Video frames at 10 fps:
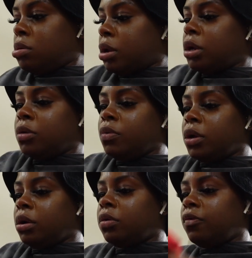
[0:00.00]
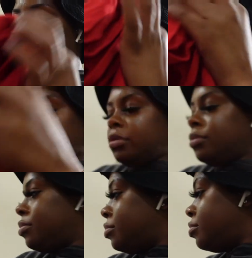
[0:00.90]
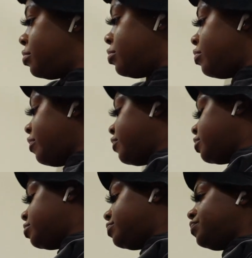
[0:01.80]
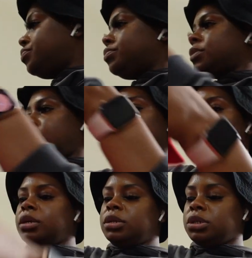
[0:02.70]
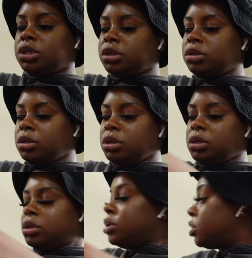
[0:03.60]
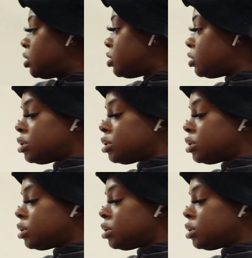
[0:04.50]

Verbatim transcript: I didn't want to unravel it because remember how they did the shirt. They did the